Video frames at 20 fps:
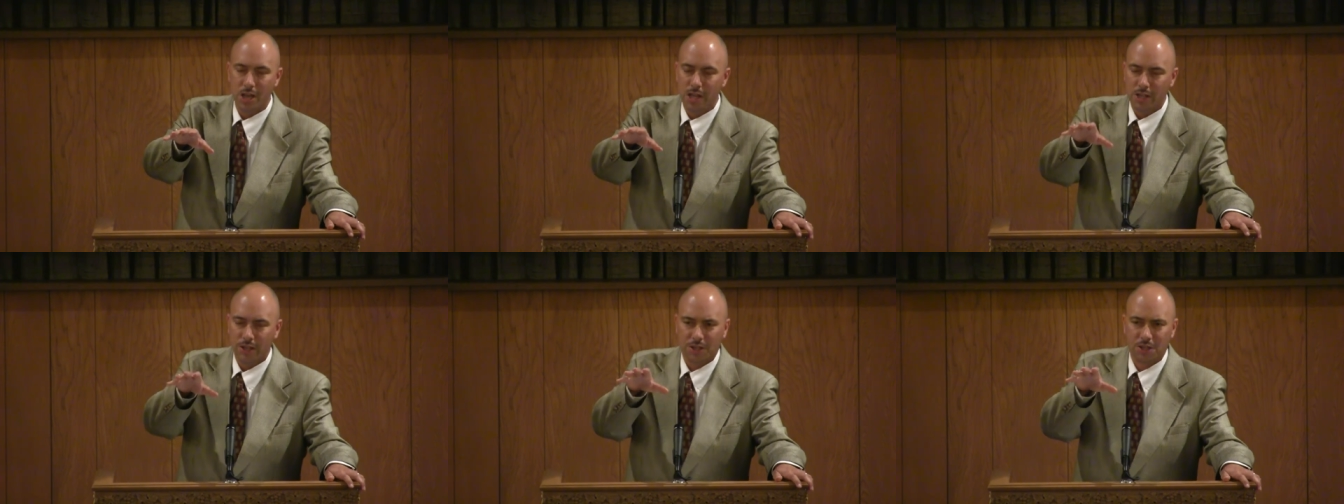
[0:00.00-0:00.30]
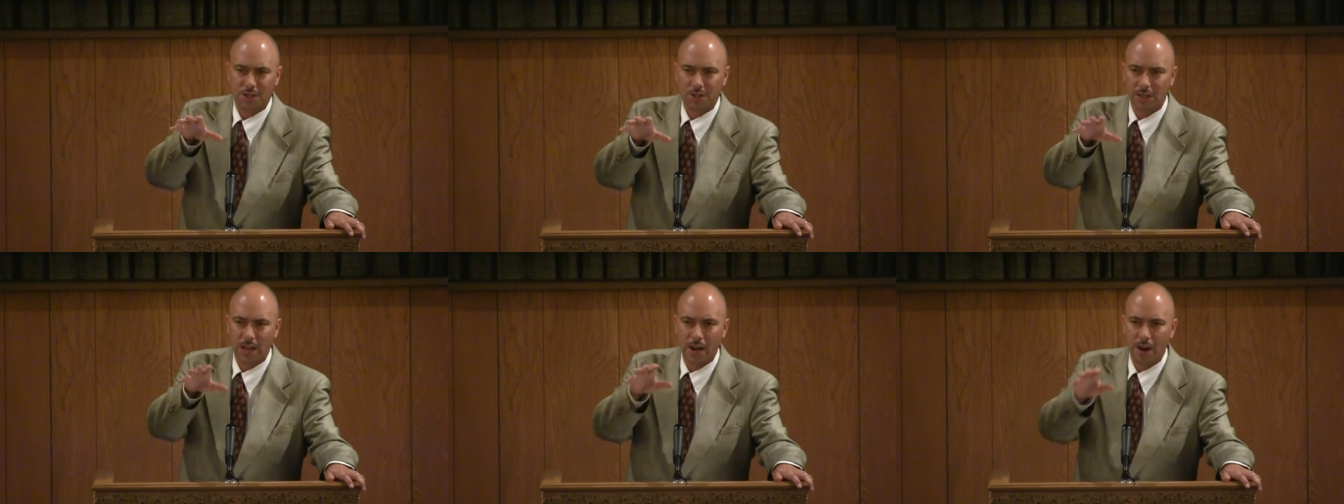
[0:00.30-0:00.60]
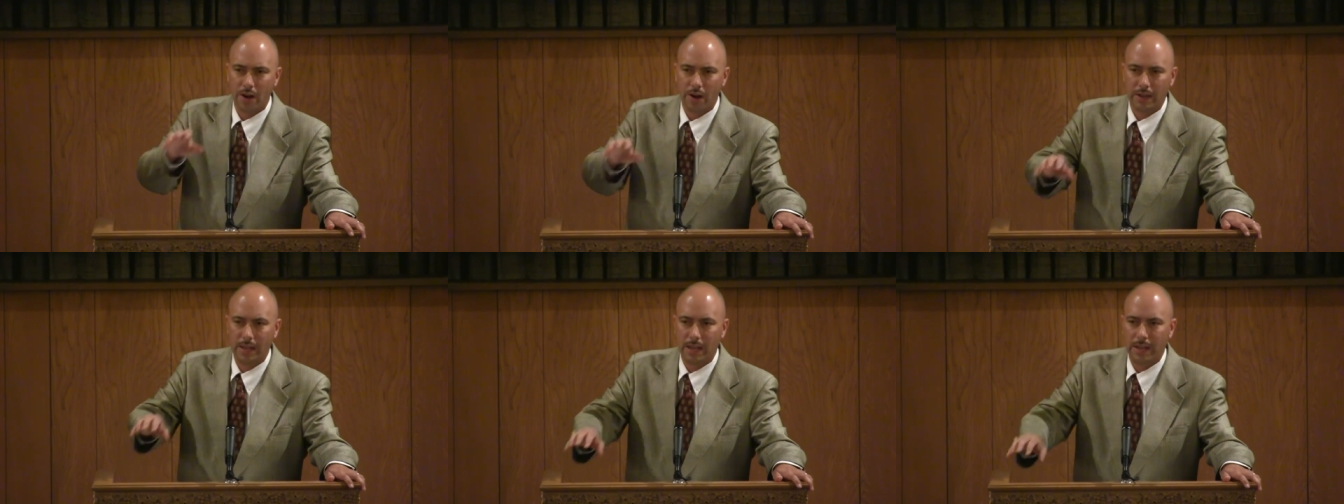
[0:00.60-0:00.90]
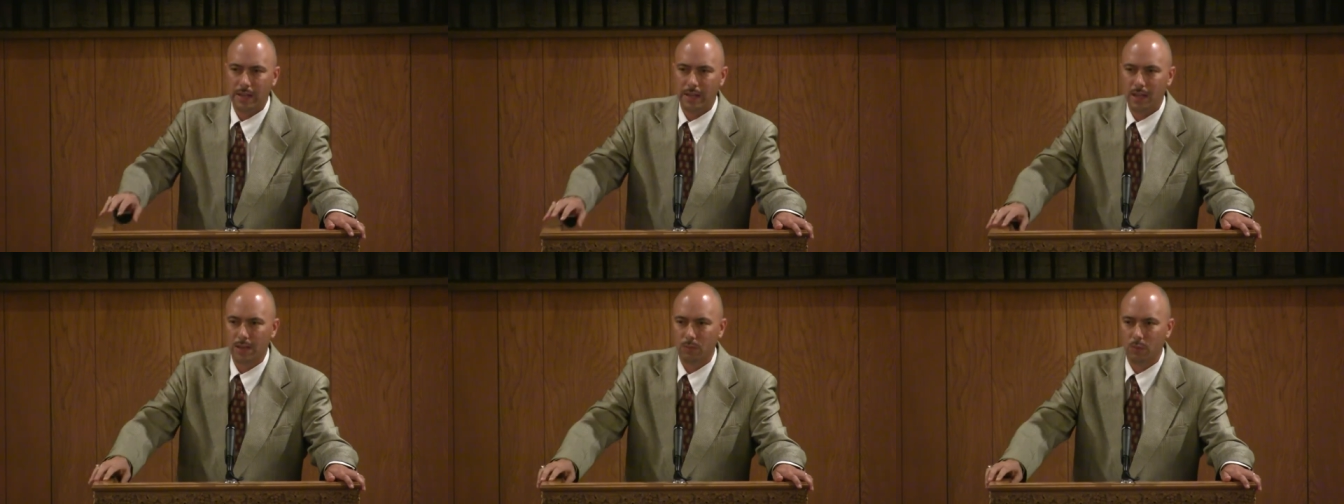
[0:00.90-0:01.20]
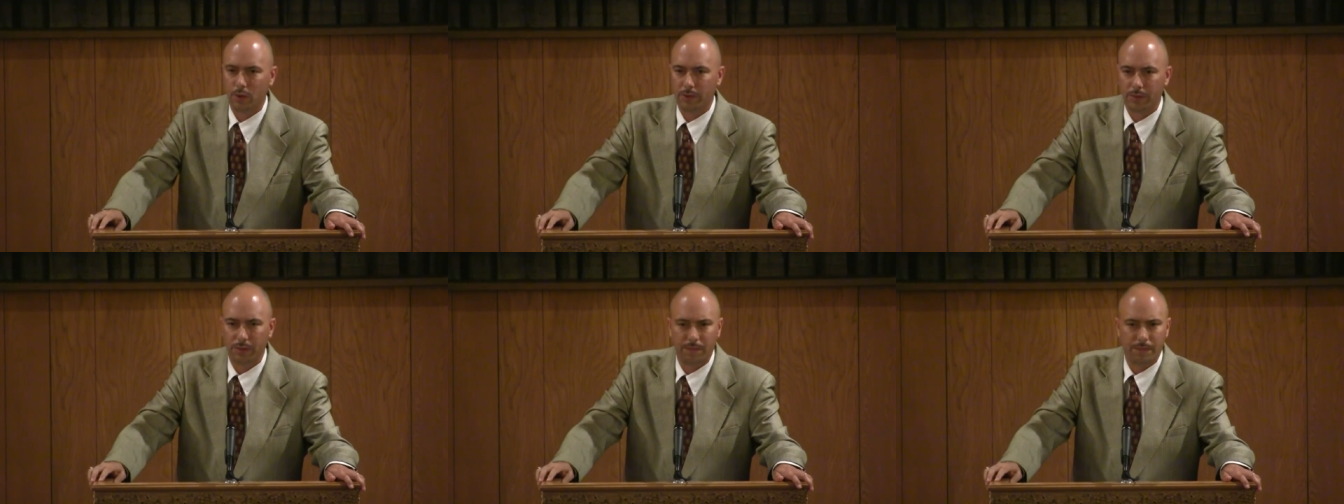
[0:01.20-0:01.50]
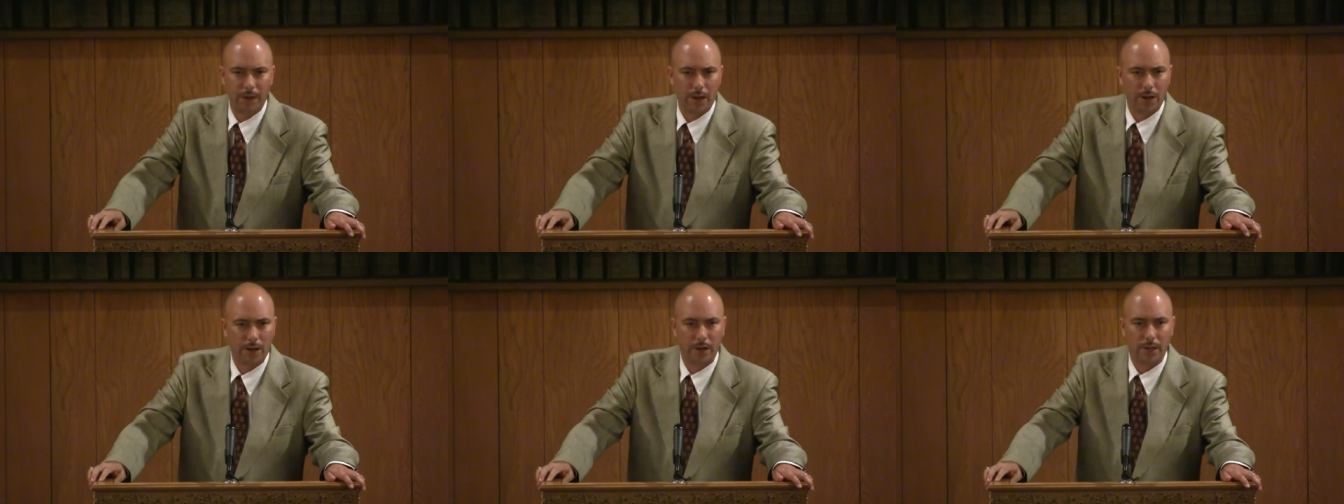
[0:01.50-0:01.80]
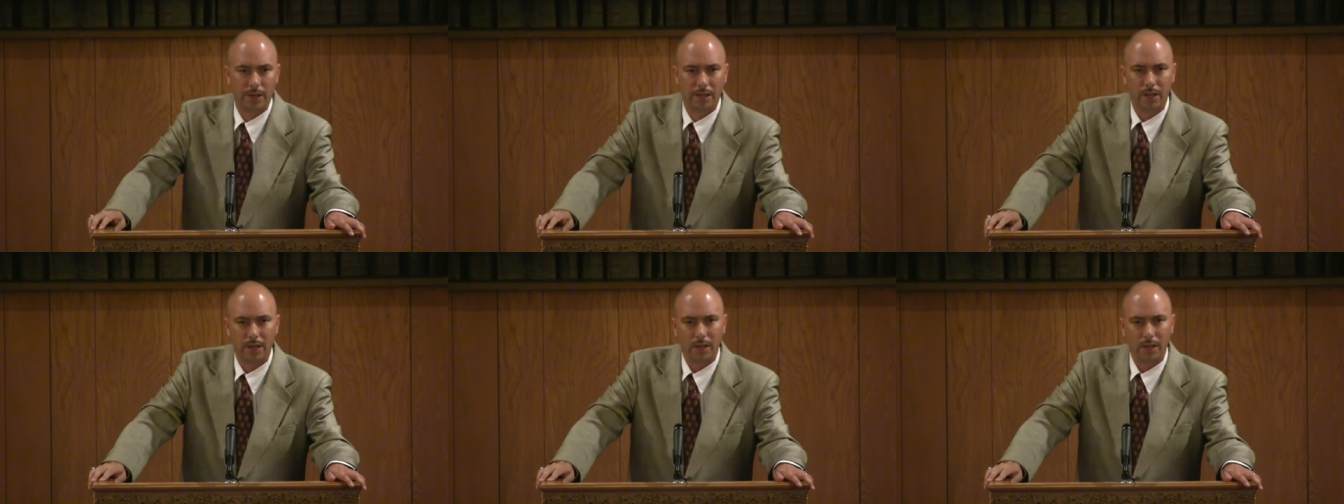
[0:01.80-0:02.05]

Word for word: staring at him with a very